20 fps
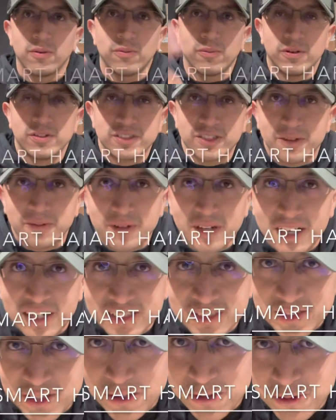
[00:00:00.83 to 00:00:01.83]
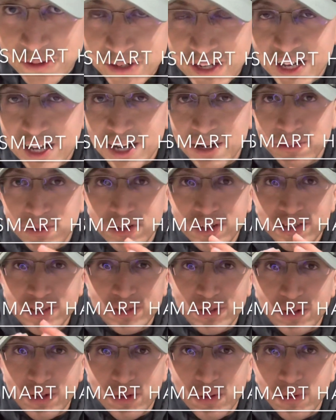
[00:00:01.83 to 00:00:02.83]
What's up guys? So I'm going to
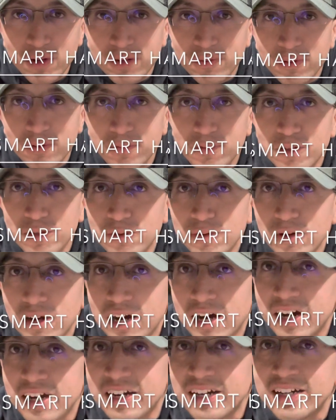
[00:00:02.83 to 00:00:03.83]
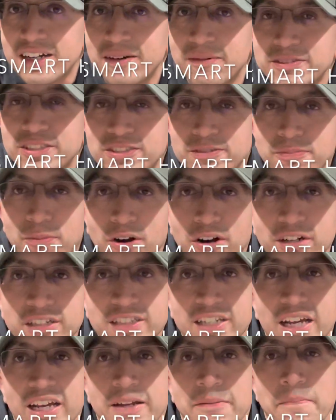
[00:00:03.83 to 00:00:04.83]
do a quick review on a
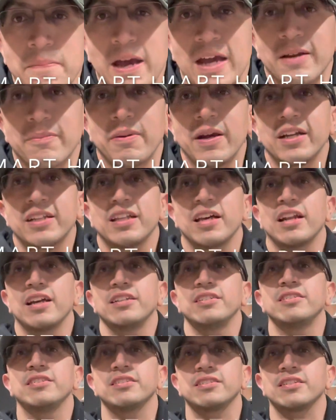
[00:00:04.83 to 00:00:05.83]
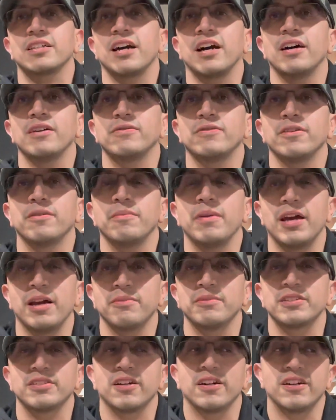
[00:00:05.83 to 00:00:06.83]
smart tech backpack that I just got from
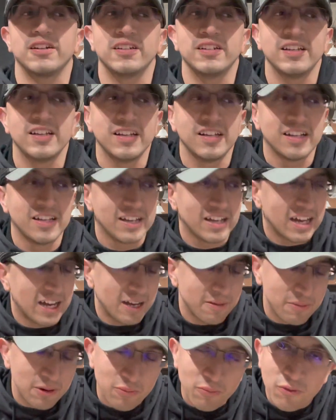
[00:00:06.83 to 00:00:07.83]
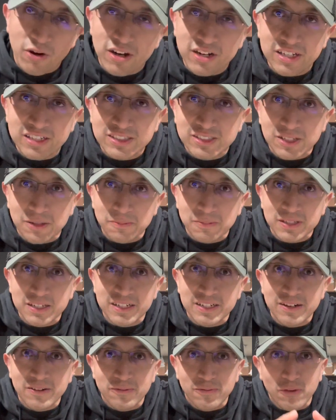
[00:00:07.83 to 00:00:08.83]
Amazon. I've been wanting
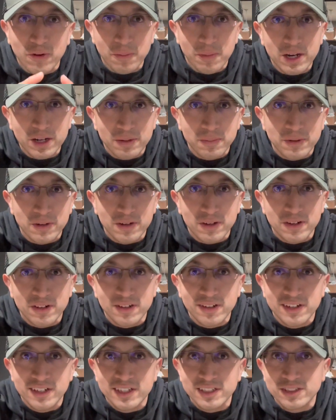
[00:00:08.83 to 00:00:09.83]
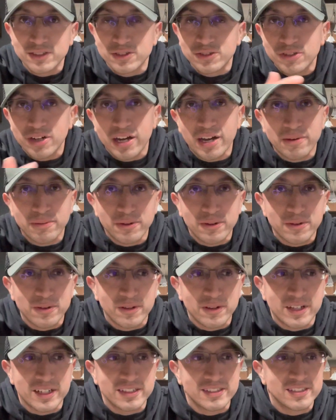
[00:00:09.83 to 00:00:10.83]
something for my computer to
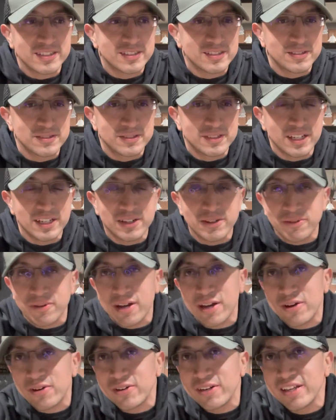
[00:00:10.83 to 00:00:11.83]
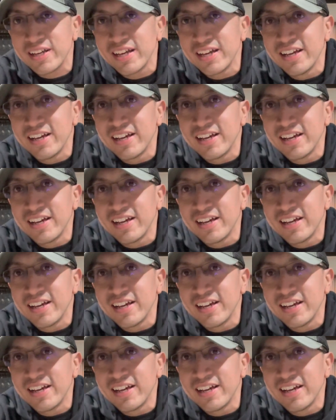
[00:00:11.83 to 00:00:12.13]
travel and just to take around.